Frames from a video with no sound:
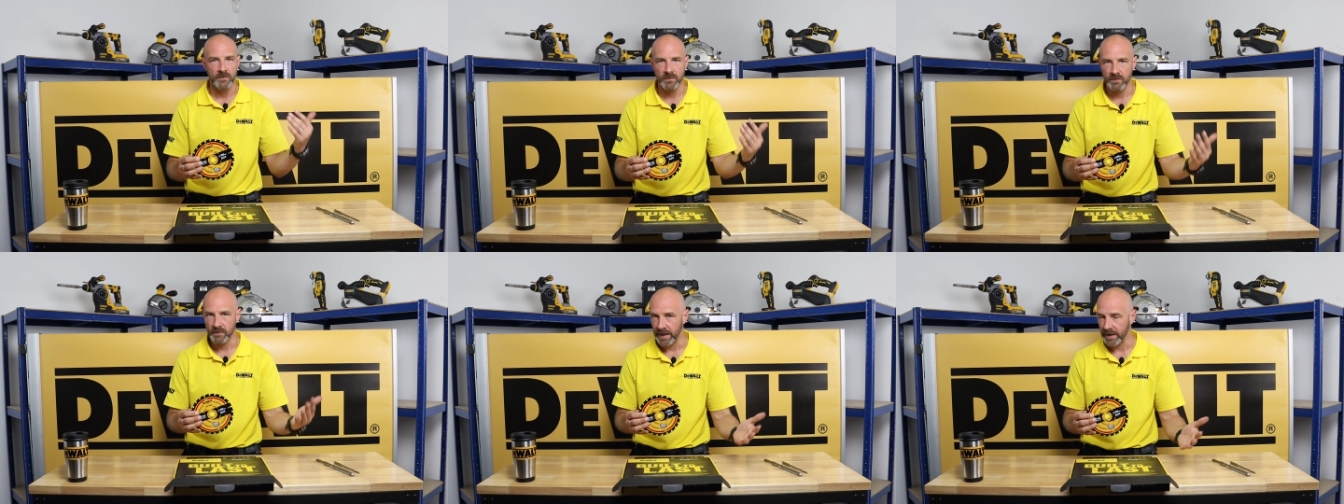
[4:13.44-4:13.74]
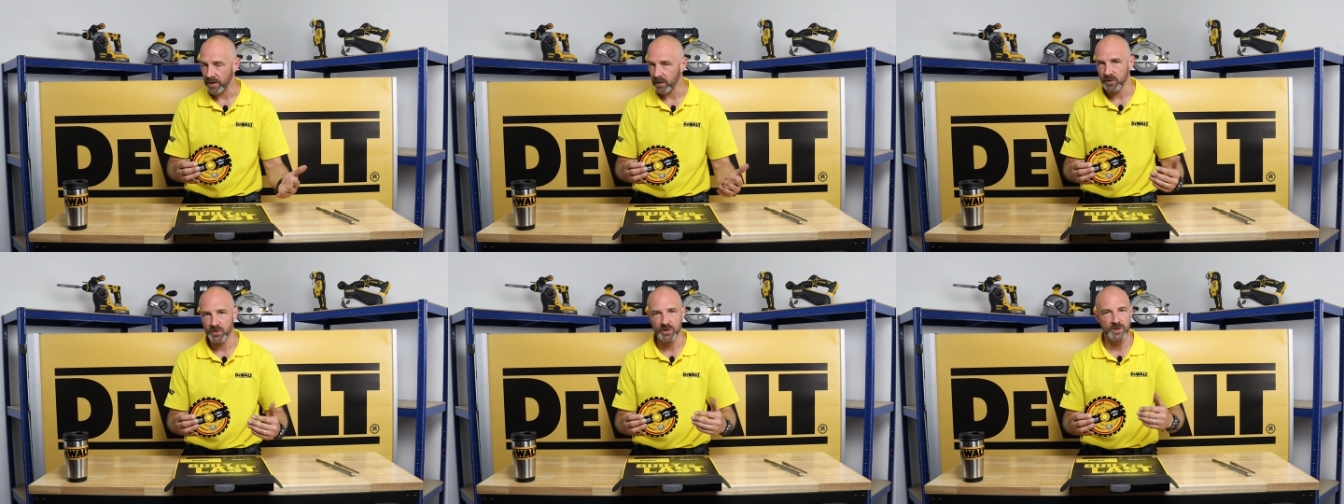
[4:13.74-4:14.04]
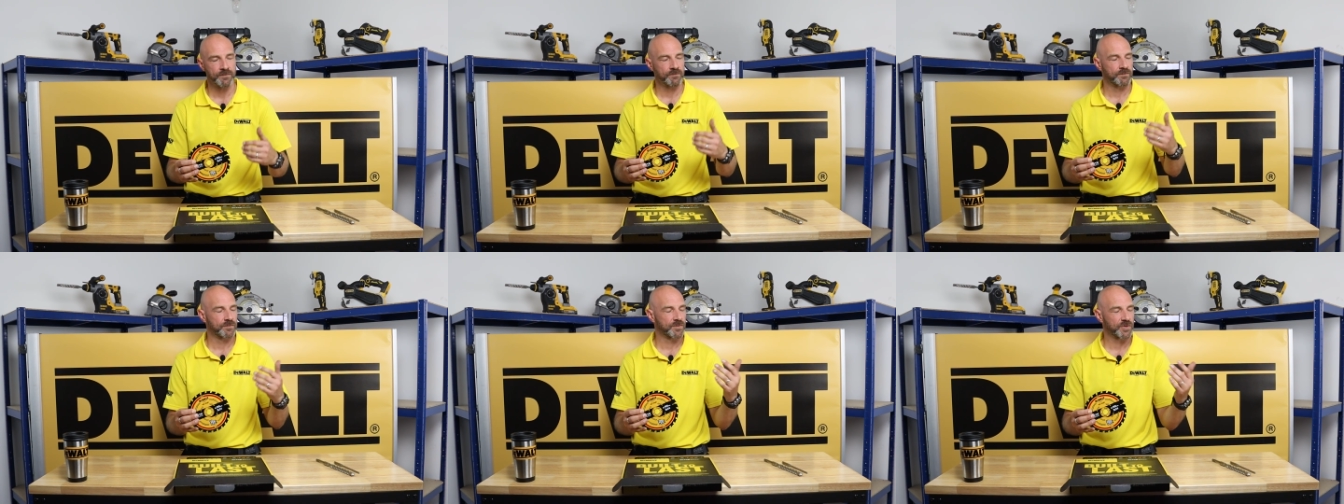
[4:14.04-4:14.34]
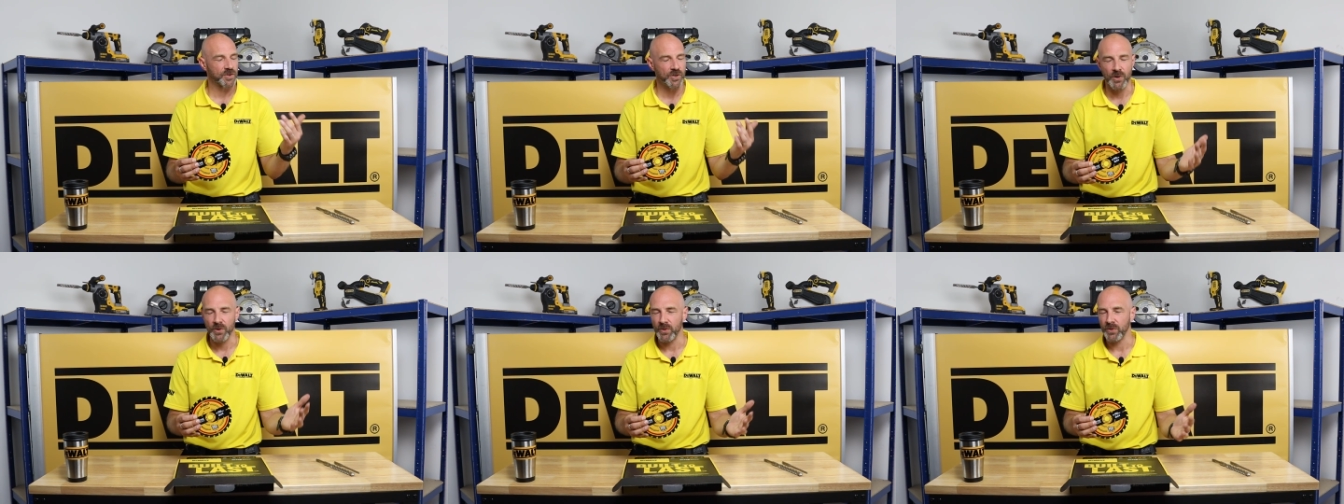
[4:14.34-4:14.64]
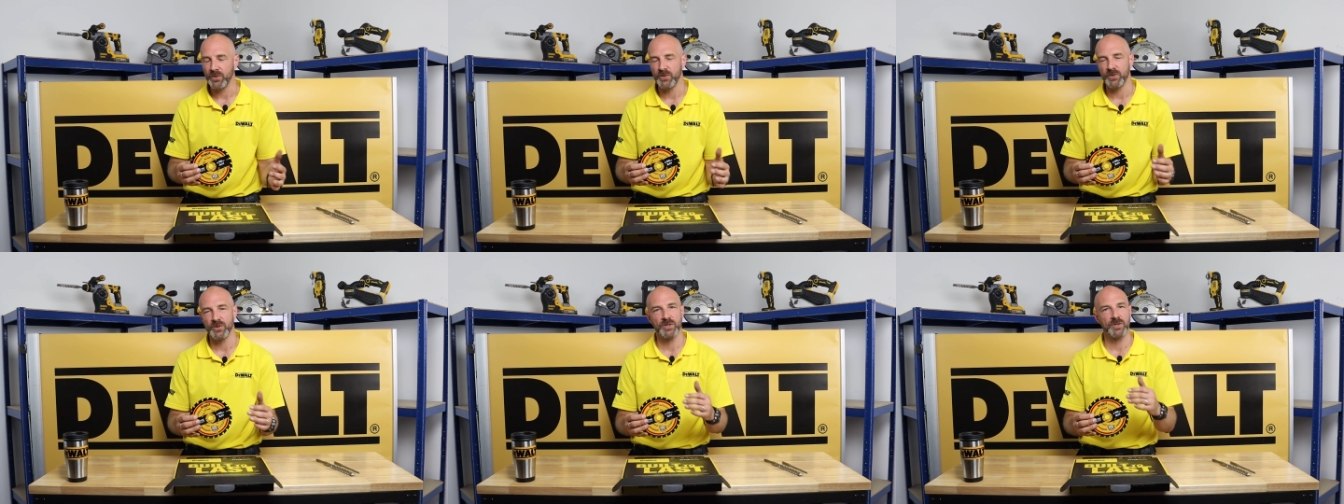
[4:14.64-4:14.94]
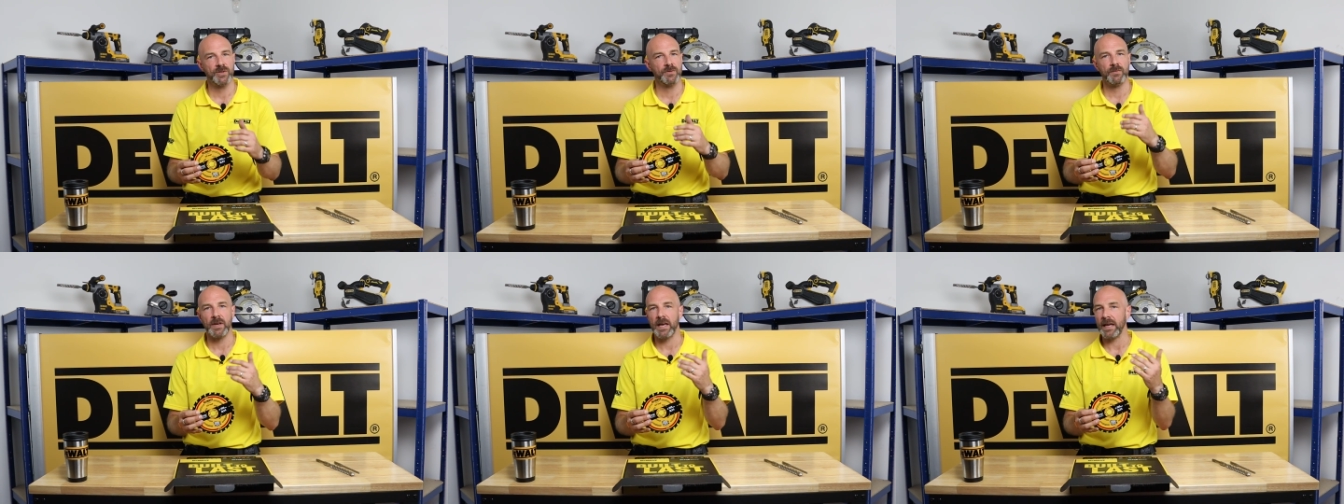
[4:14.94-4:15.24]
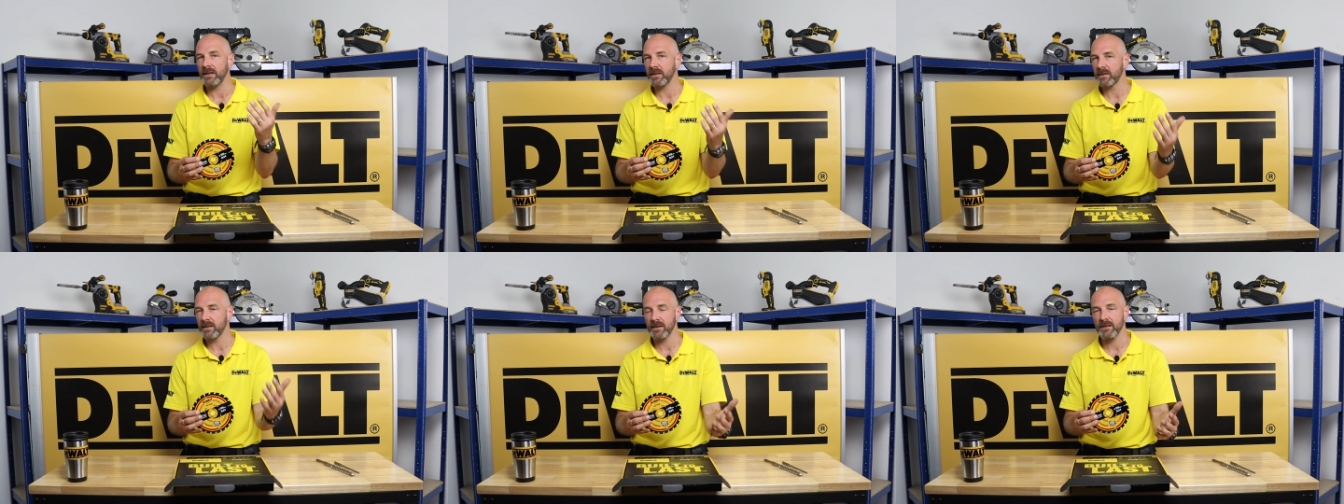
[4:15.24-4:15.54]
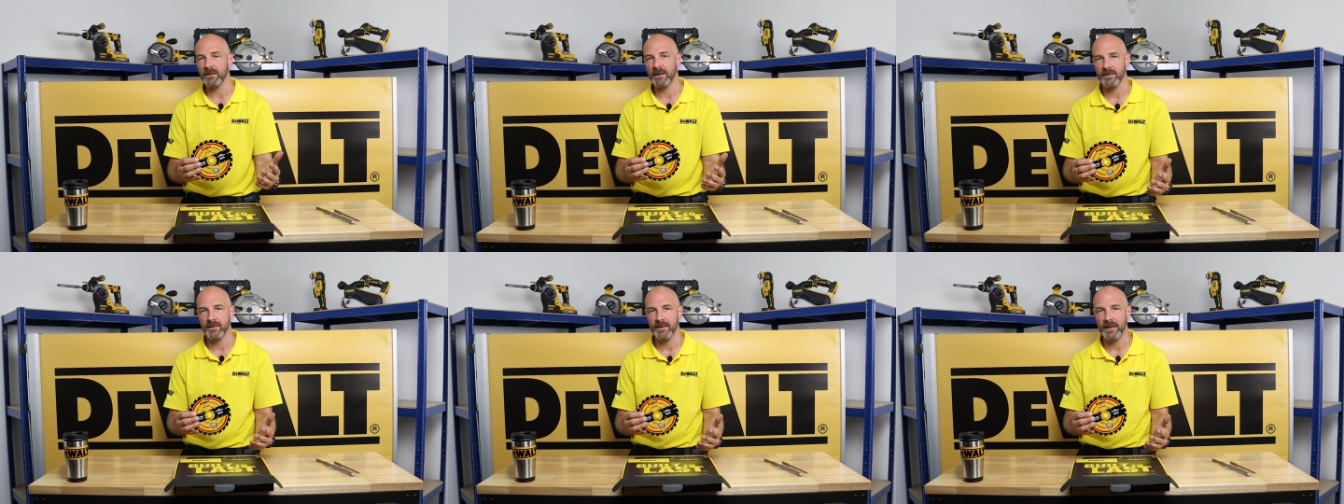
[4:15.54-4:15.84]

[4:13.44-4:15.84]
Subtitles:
nails, screws, anything like